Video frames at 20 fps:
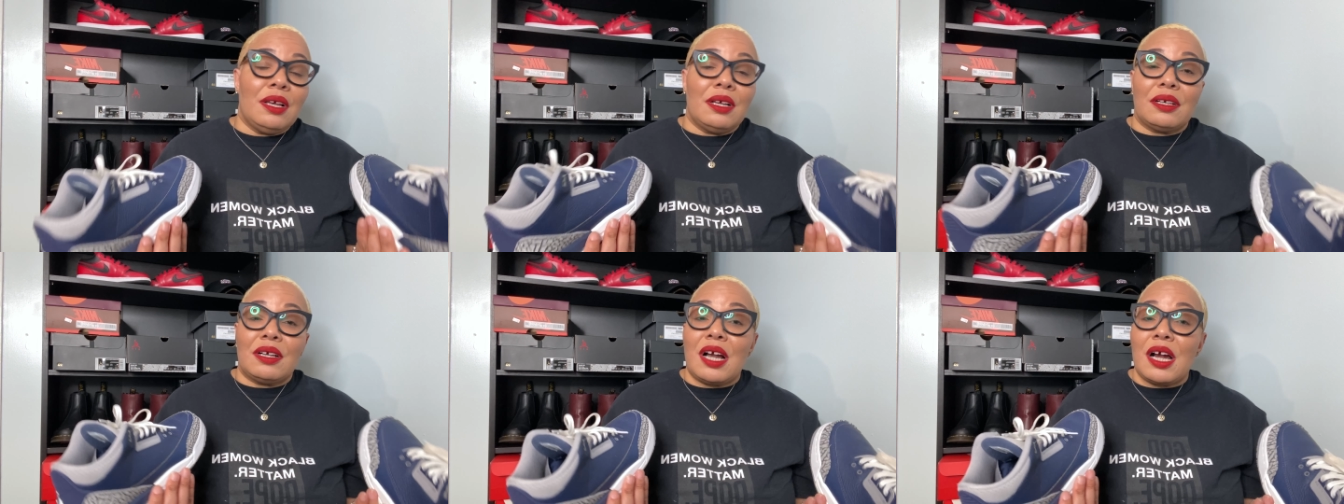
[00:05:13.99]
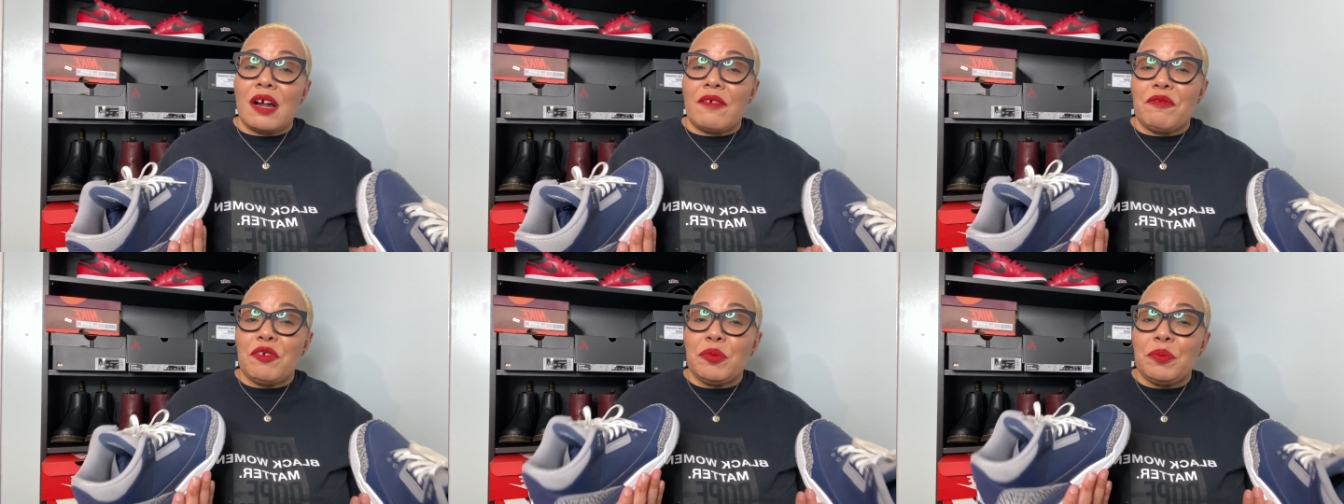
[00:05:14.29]

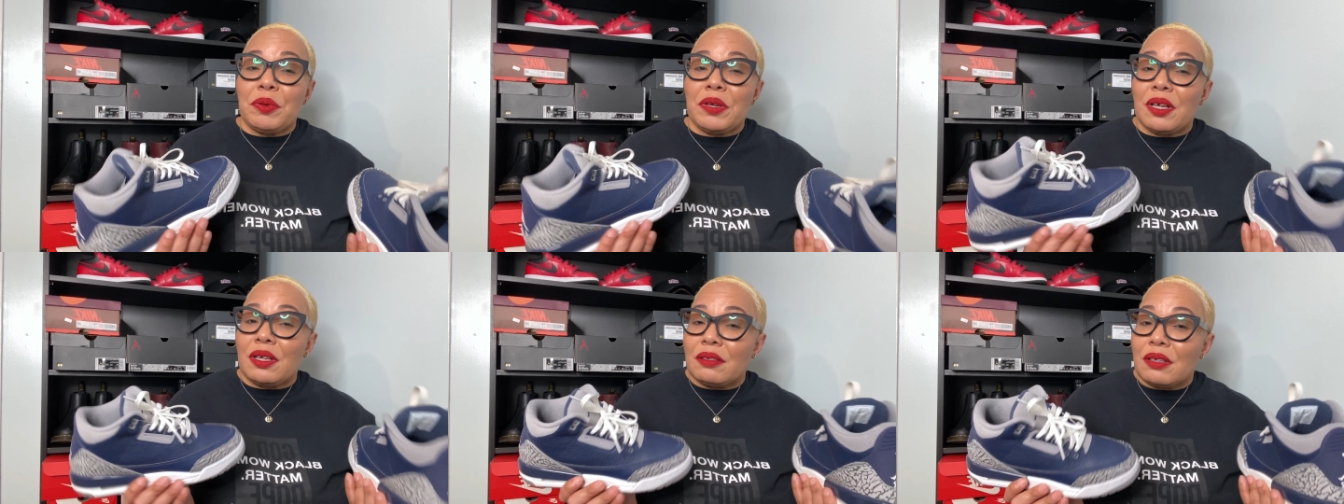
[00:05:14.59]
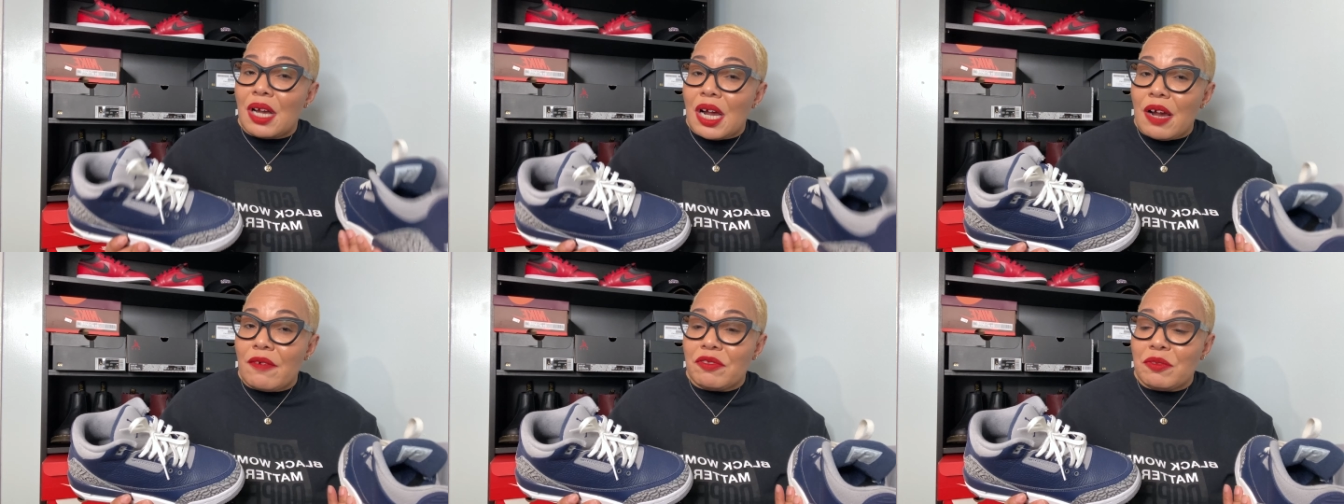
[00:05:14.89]
Comfort
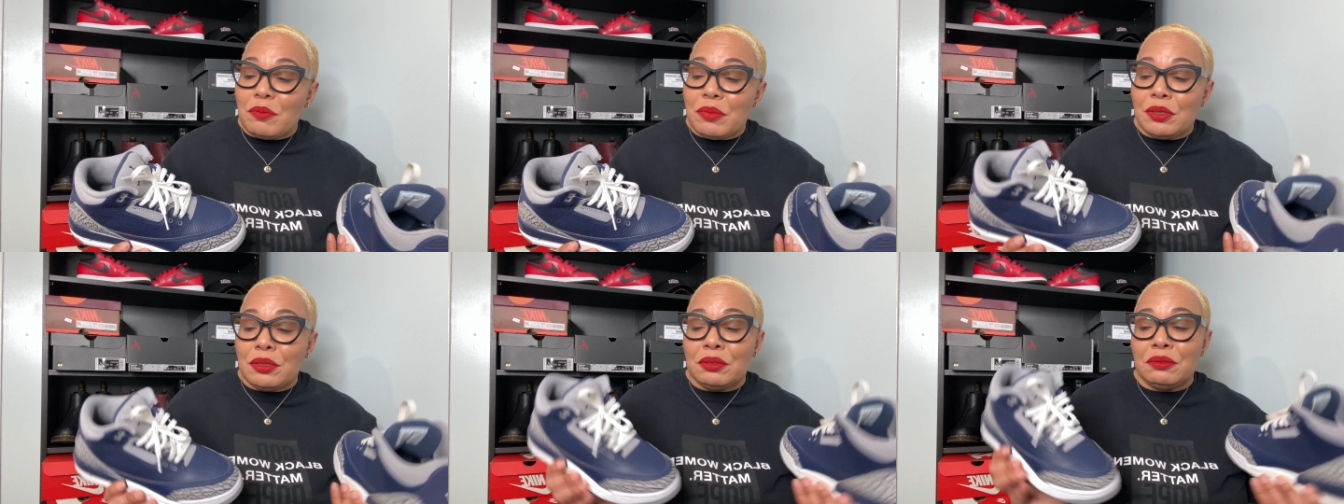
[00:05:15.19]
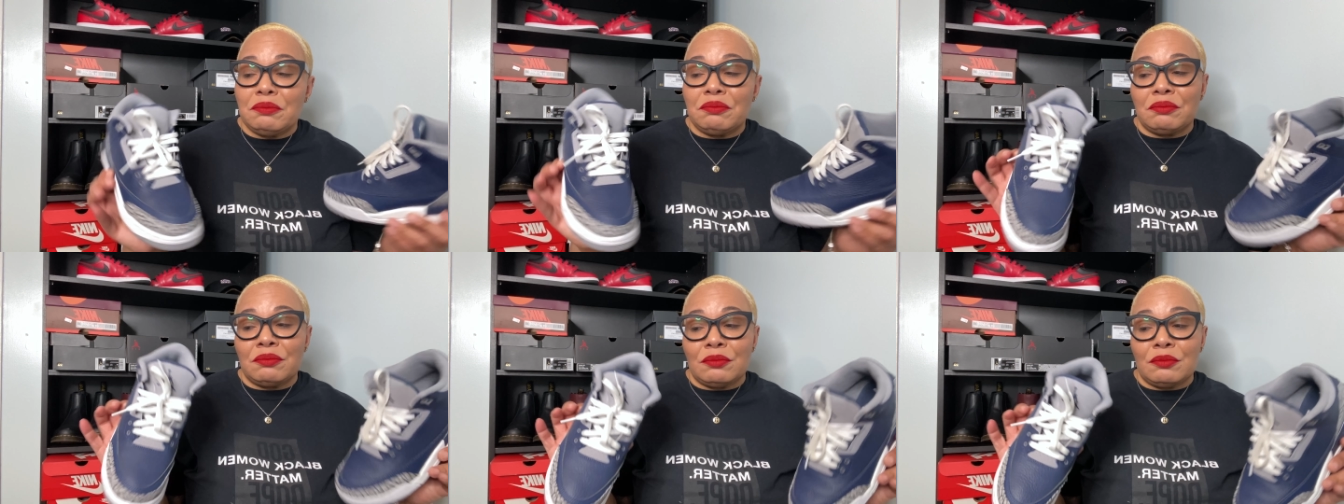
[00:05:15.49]
Comfortable,
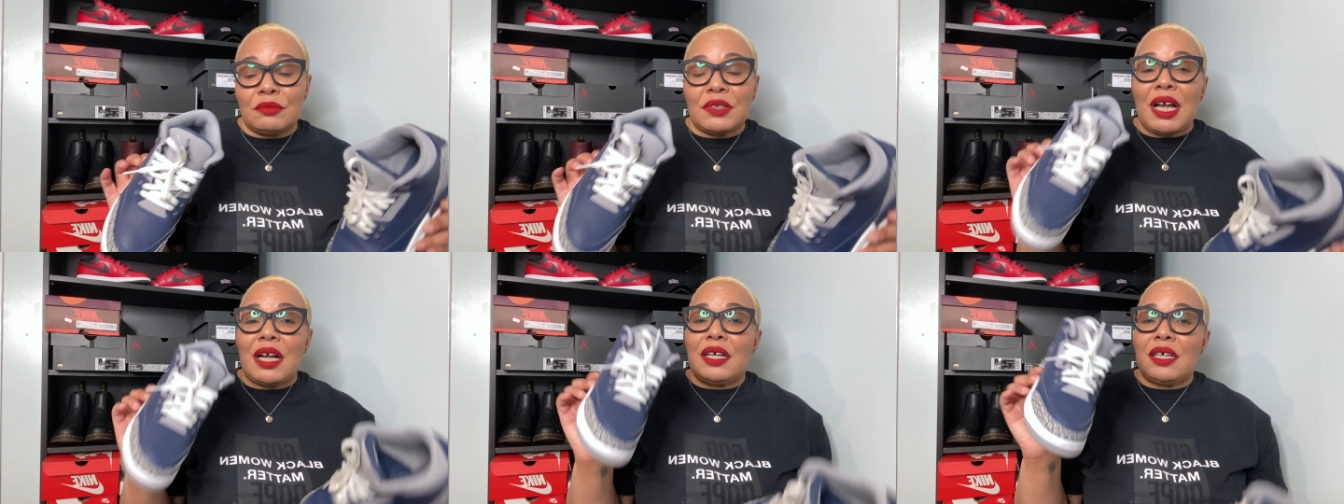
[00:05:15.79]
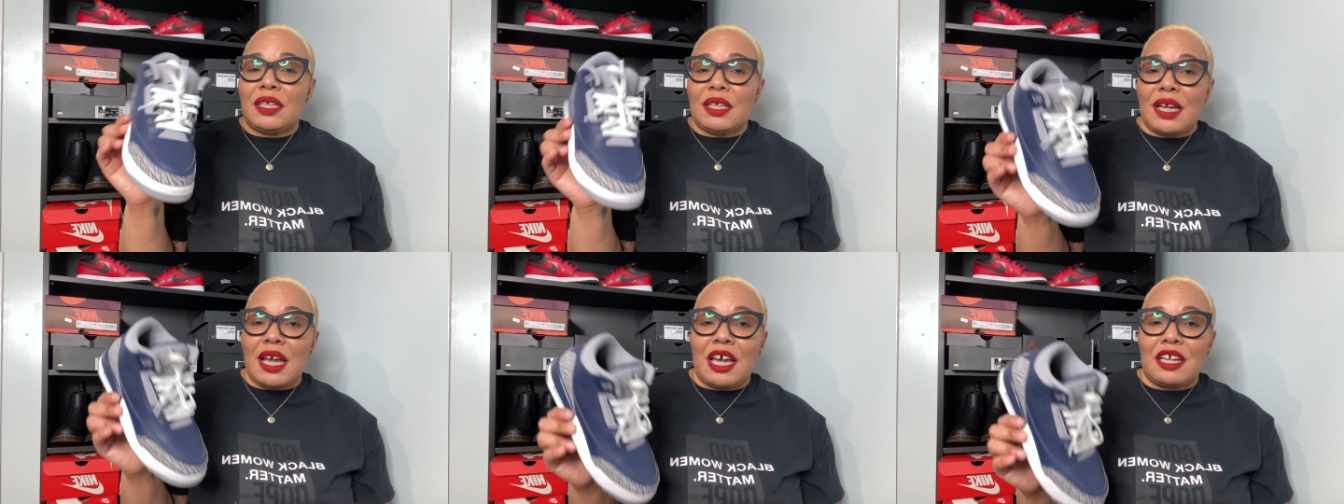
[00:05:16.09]
mm, I could
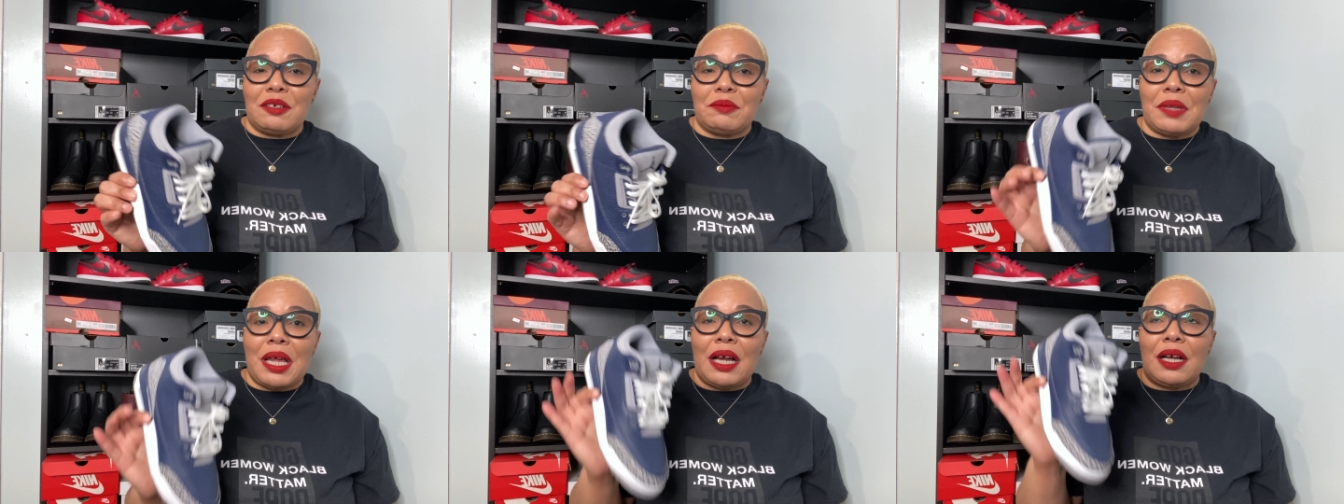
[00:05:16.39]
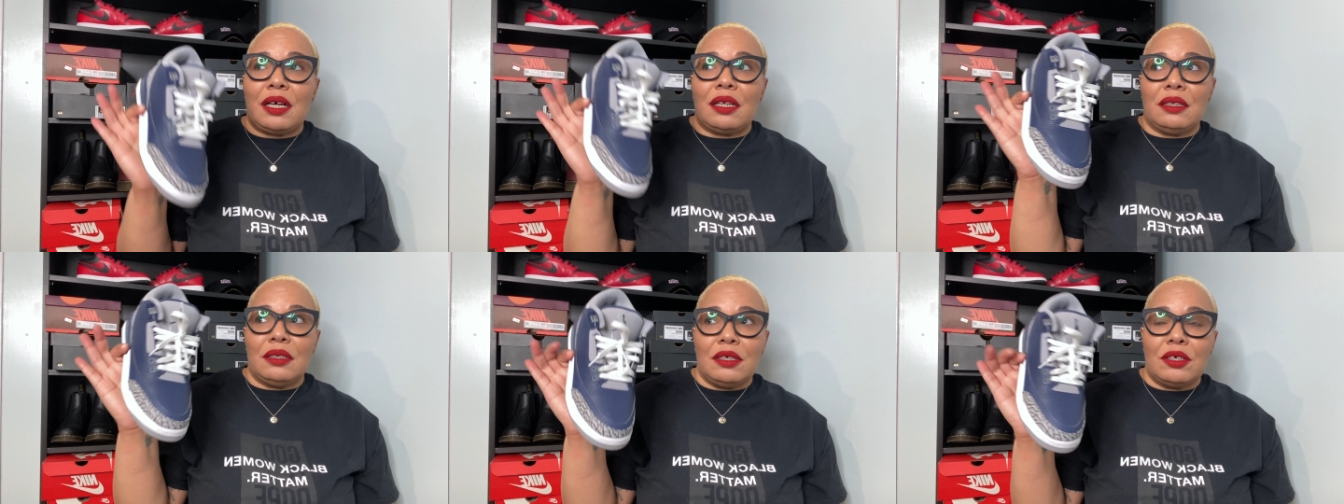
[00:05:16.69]
have got them like
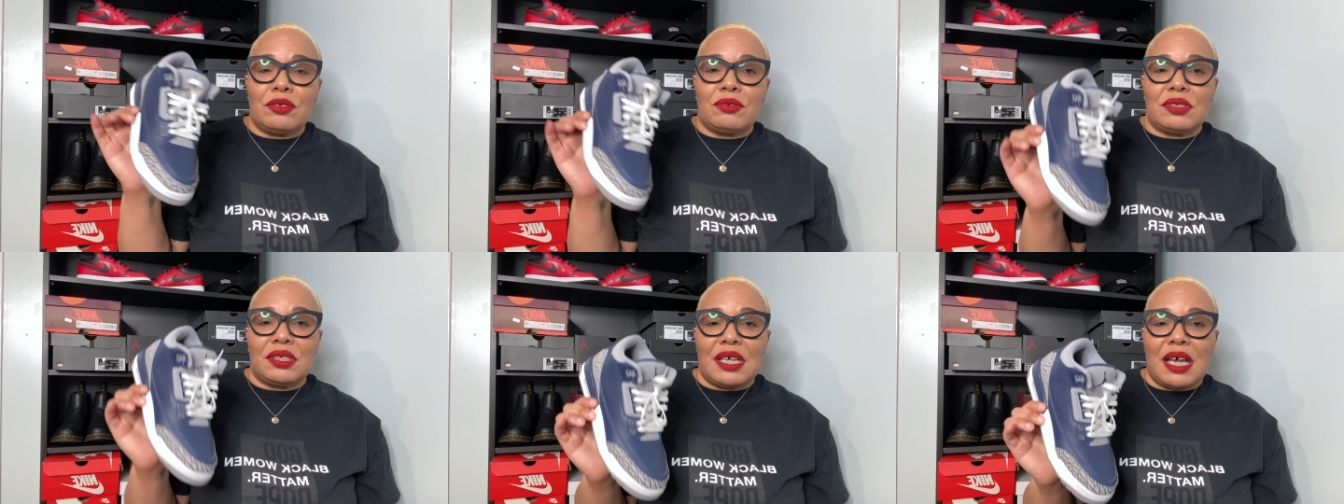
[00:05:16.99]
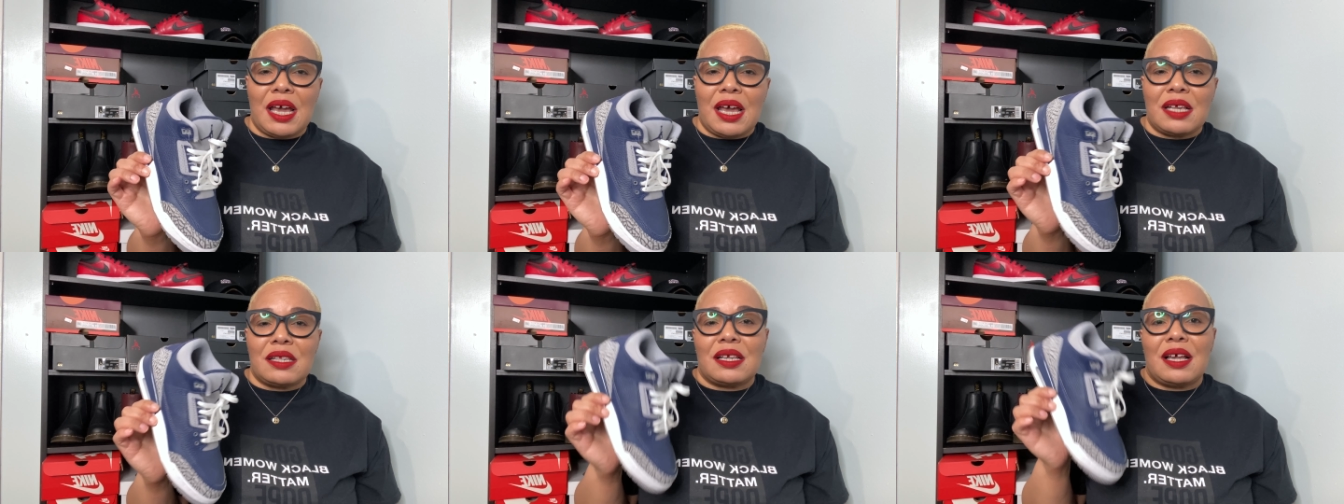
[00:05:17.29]
a little
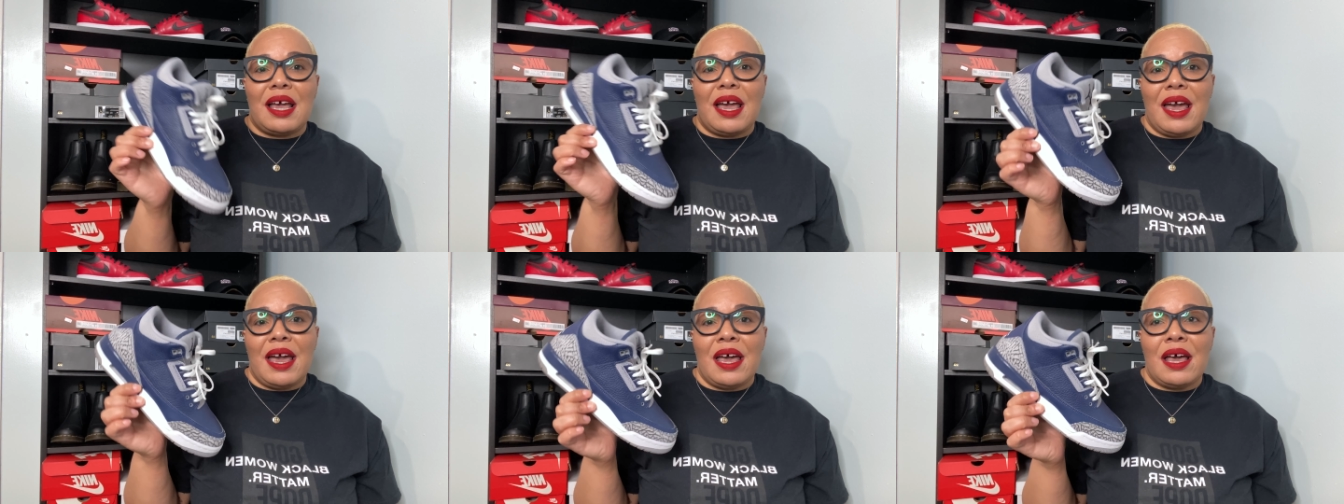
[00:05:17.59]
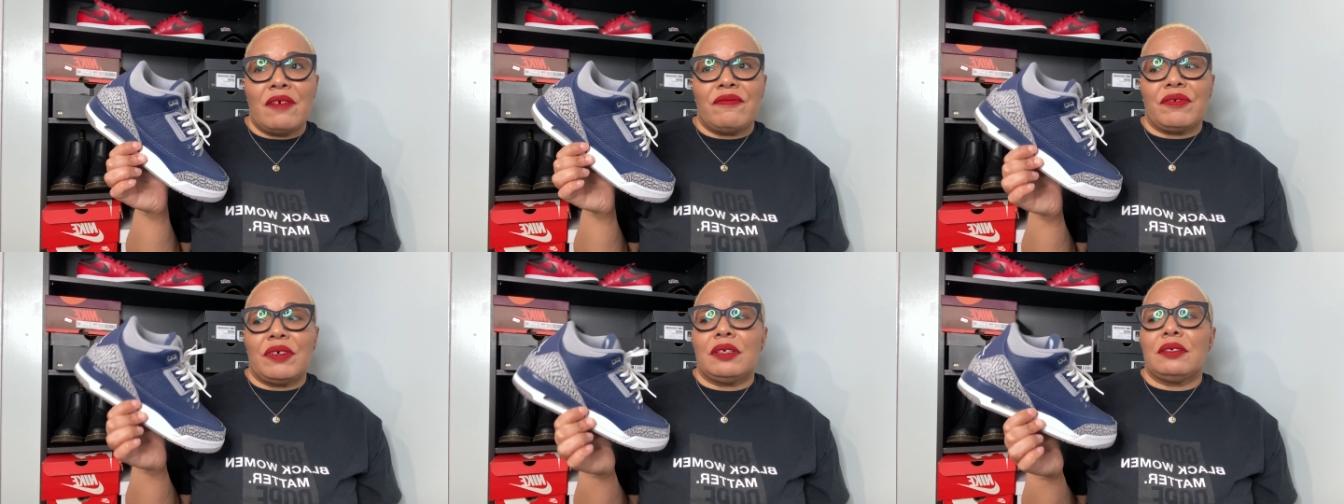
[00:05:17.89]
size, a half